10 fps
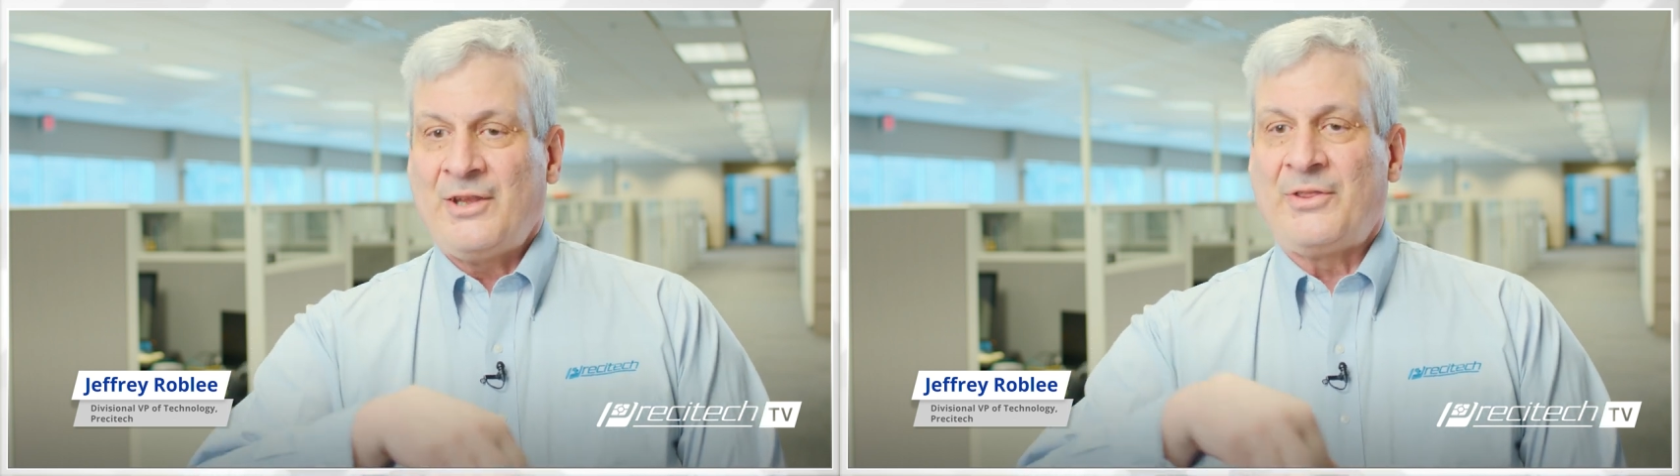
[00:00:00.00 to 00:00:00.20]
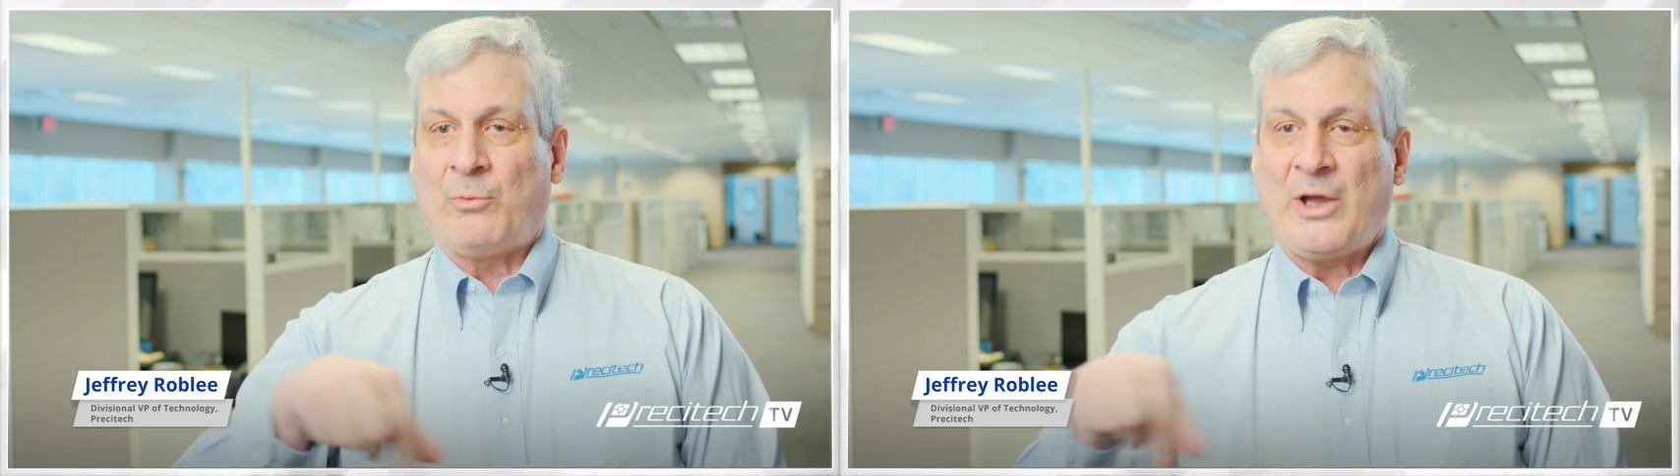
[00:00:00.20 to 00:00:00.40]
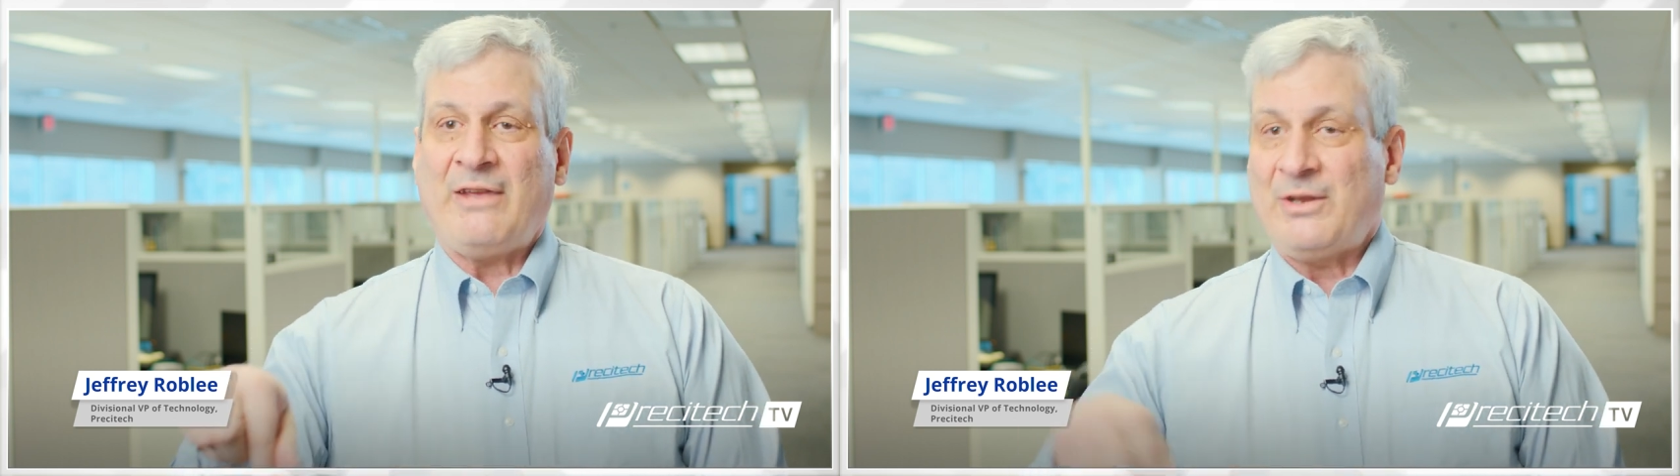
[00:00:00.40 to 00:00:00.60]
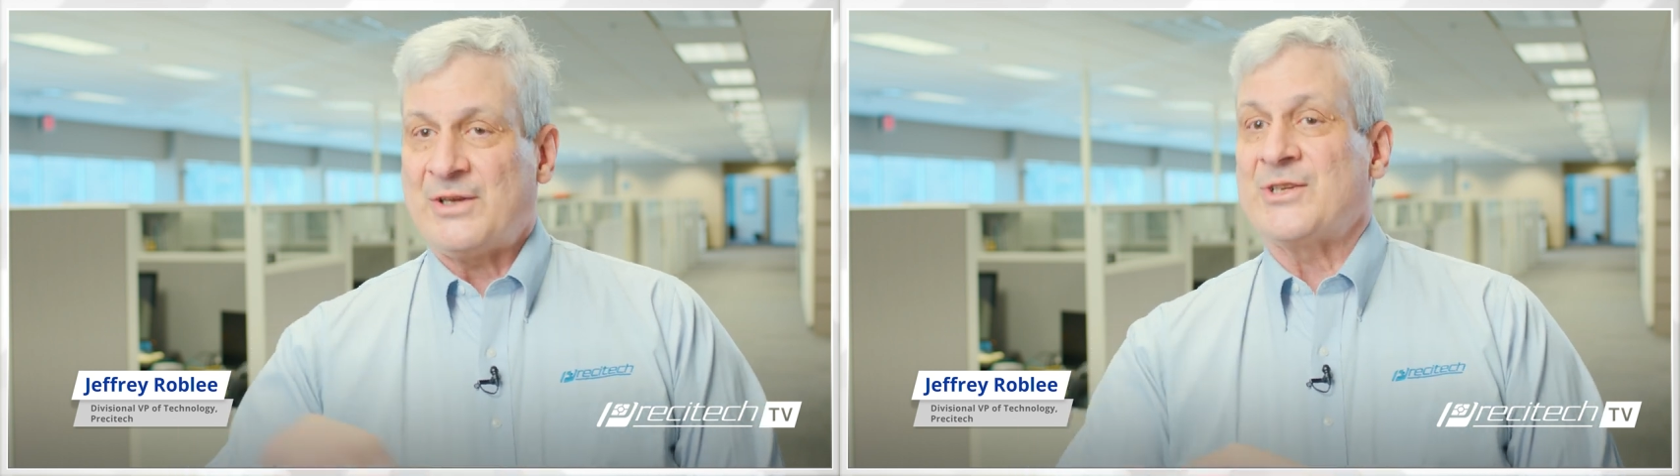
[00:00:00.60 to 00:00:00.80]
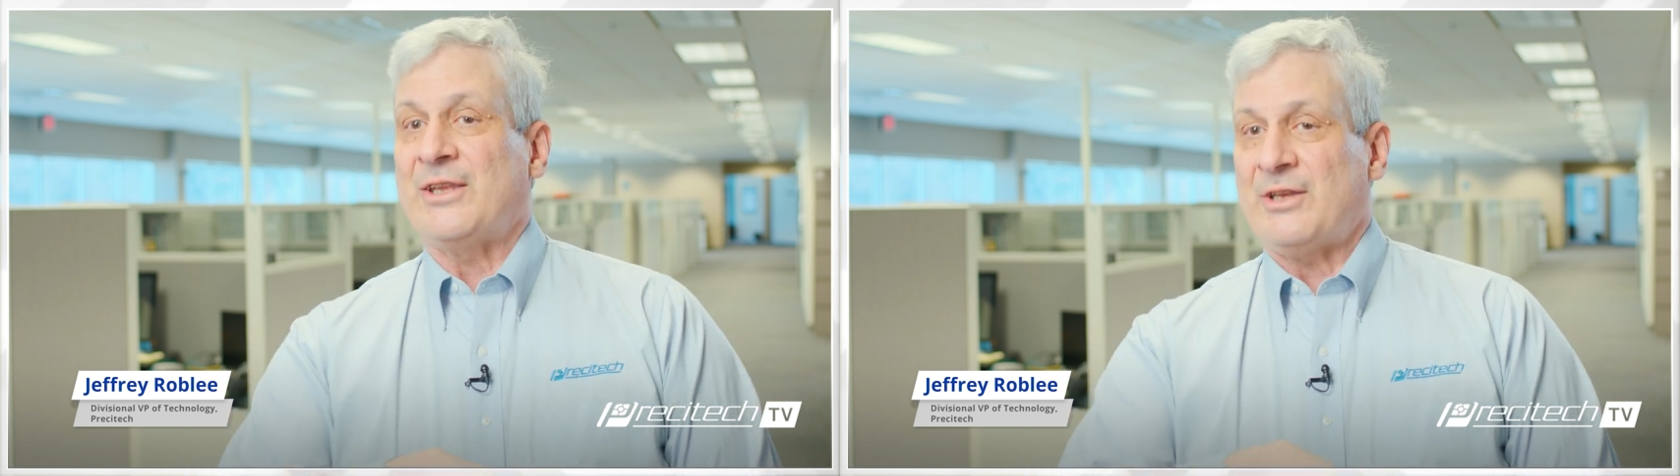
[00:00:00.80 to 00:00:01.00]
the
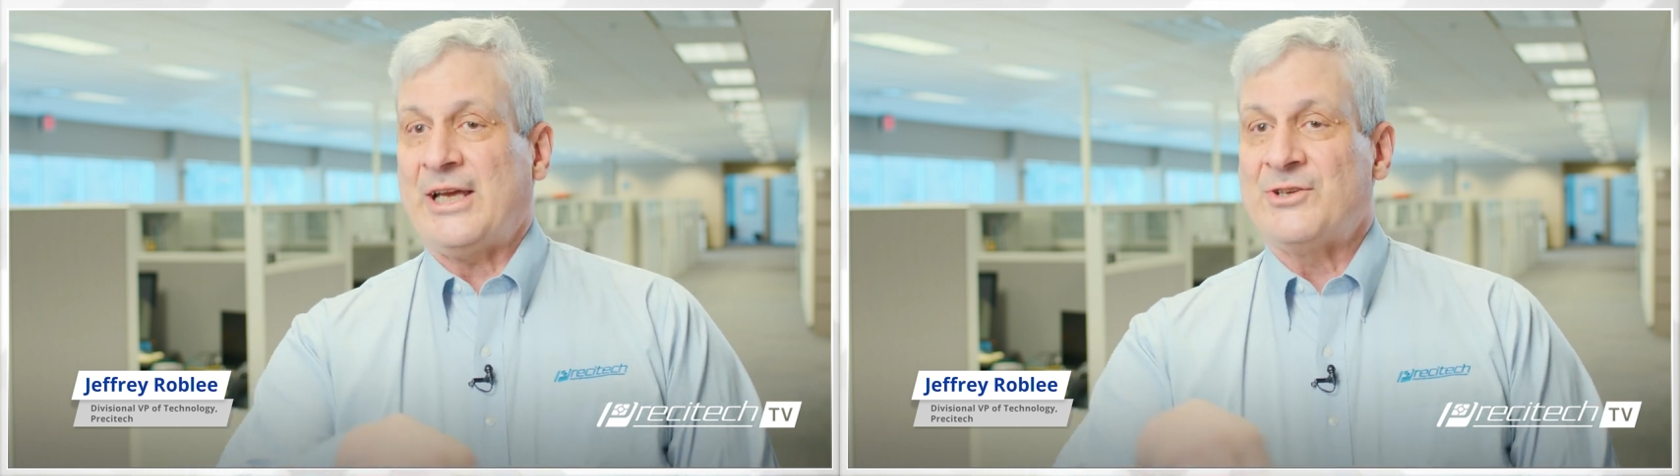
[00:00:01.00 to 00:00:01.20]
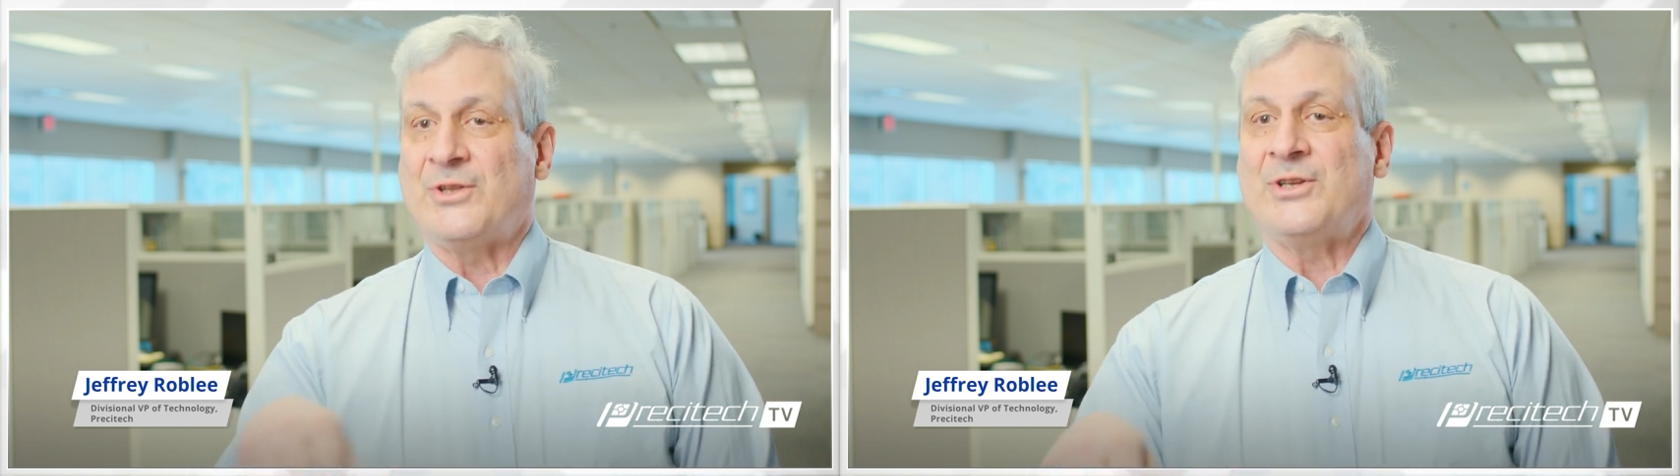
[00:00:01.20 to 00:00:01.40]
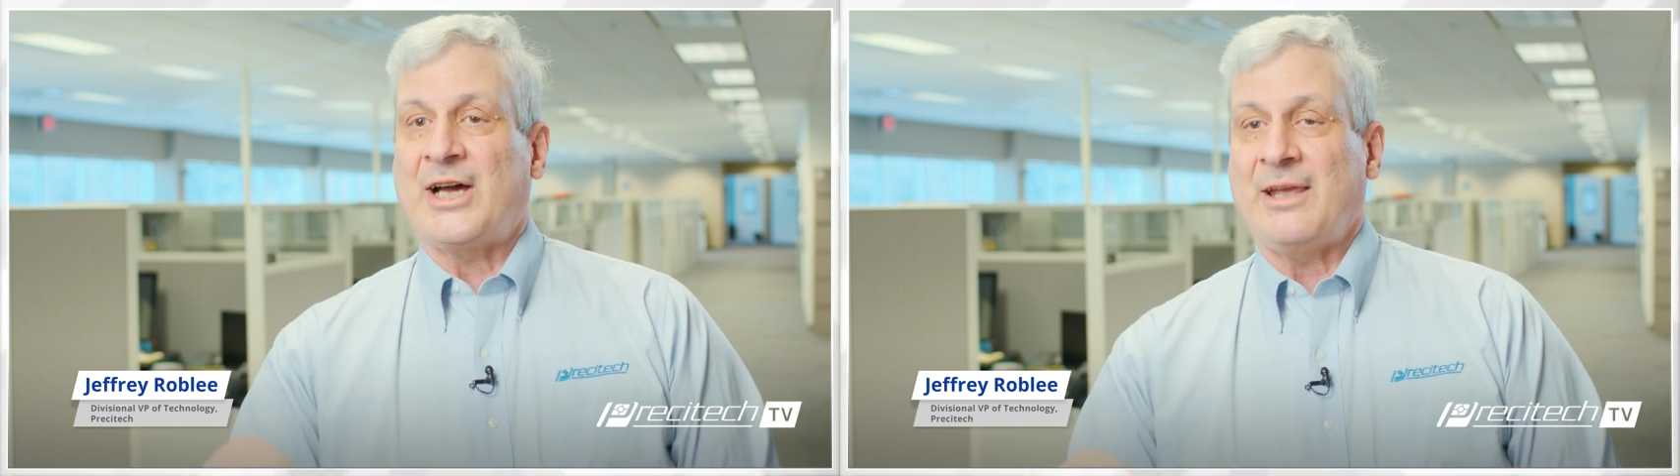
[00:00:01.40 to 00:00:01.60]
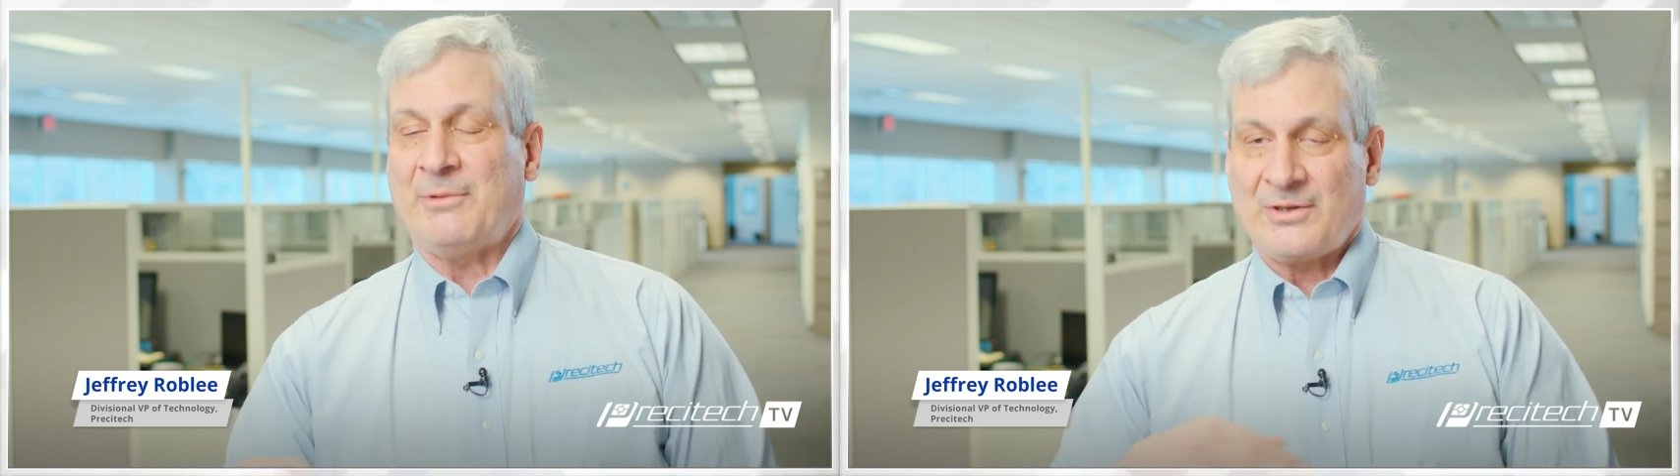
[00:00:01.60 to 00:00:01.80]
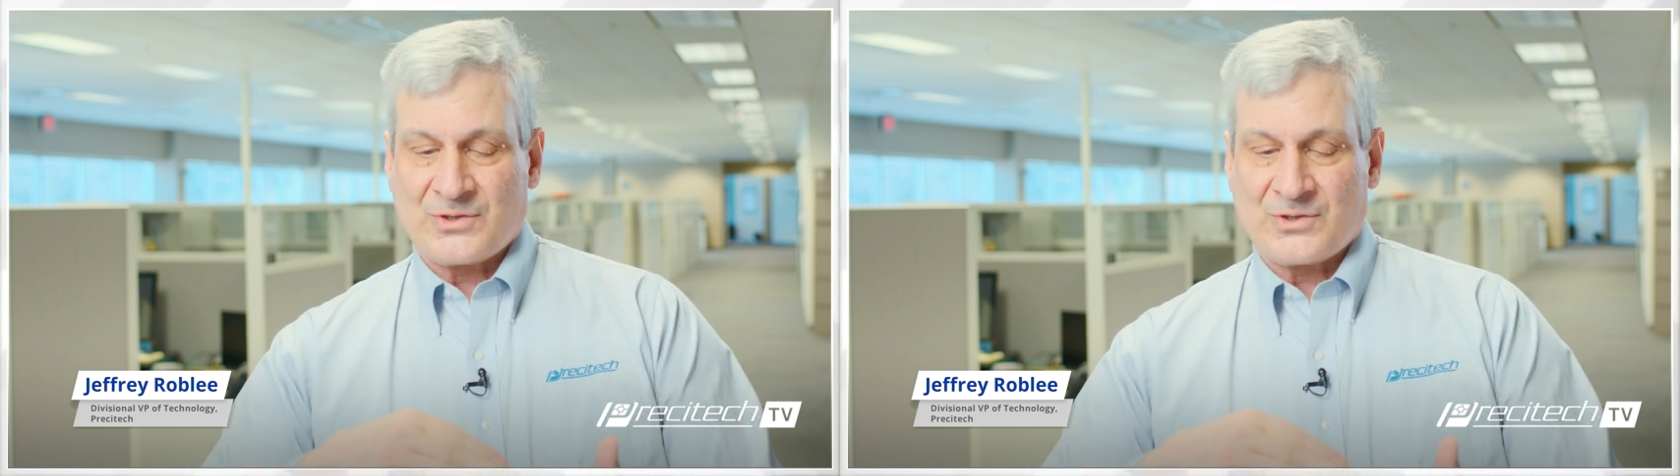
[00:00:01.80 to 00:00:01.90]
waviness on the edge of the diamond.